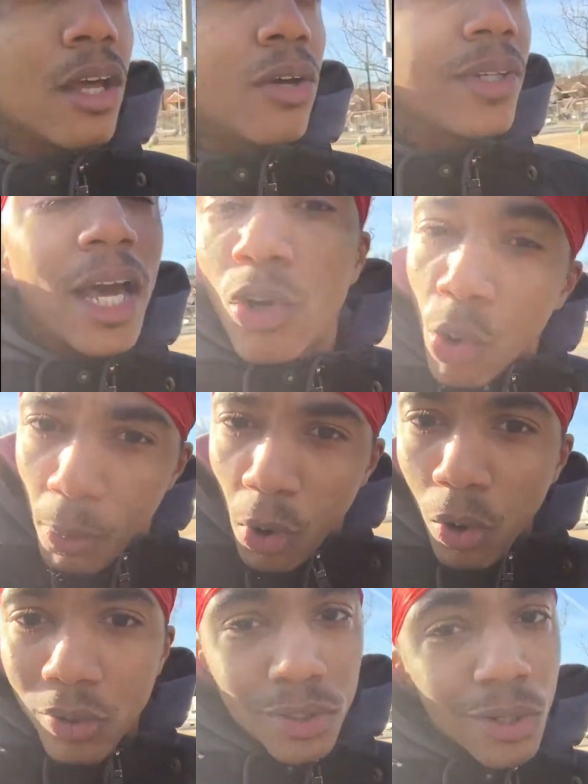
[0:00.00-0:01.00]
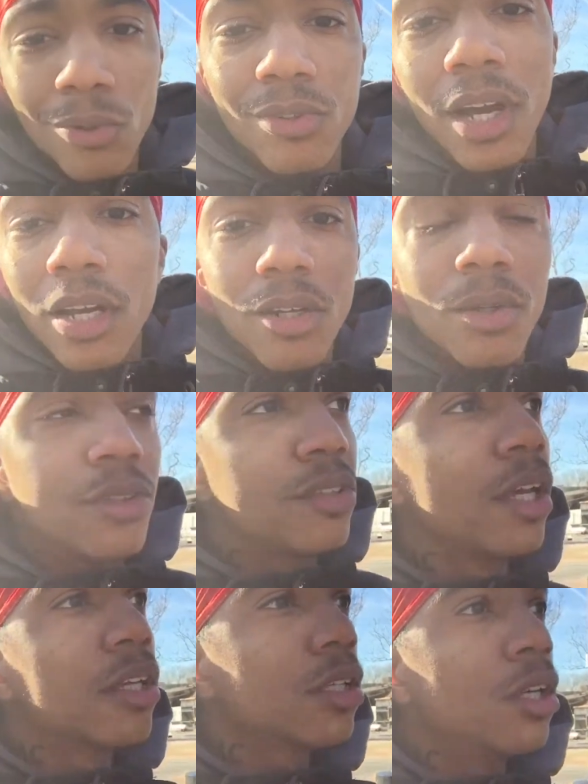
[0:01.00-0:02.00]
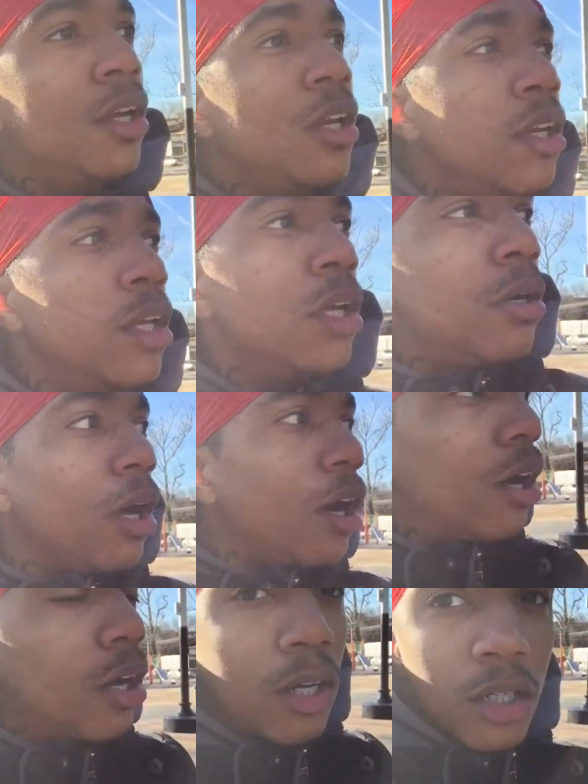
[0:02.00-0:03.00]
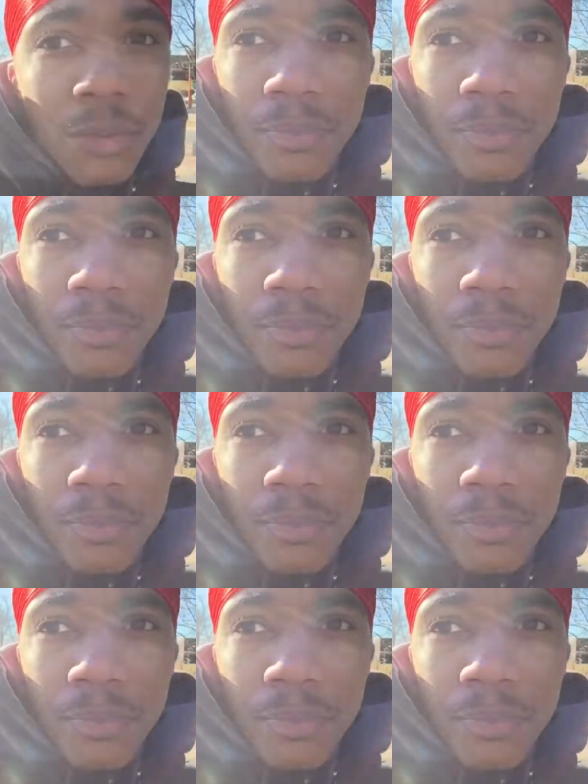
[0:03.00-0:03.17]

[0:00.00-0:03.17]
Not no more, so don't try to go and check. But